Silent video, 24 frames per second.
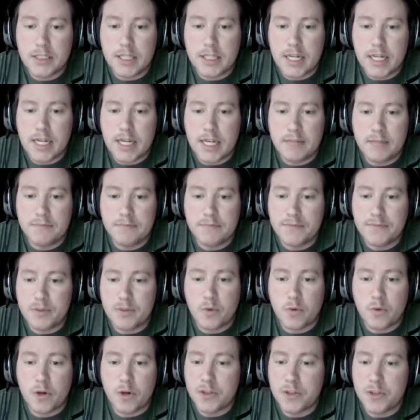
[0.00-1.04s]
Um,
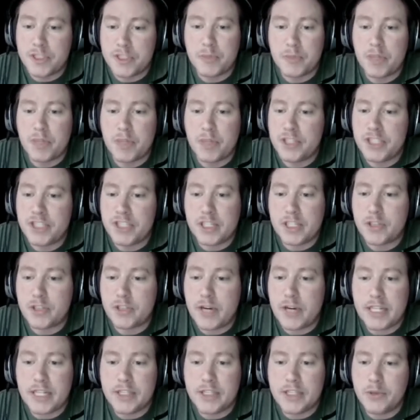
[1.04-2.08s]
the world is plunging
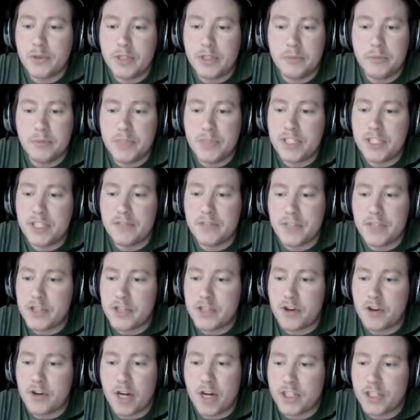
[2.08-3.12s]
straight into an abyss of
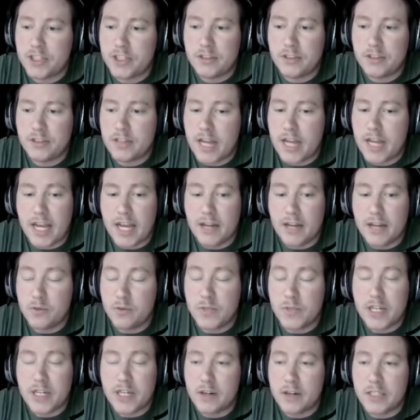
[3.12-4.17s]
destruction,
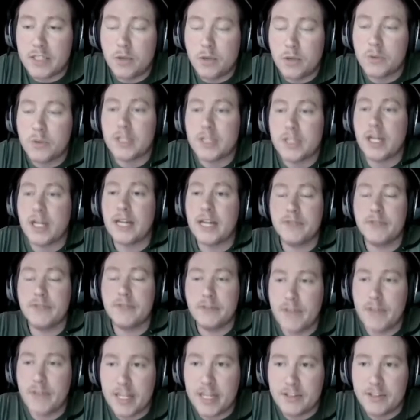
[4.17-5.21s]
and we are the only line of
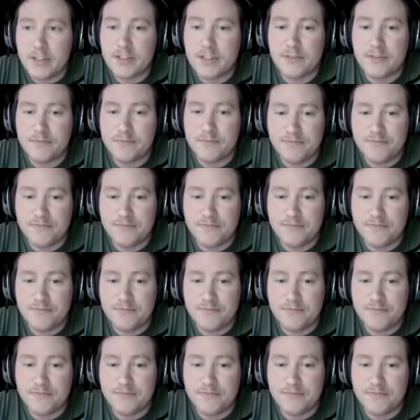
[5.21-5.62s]
defense.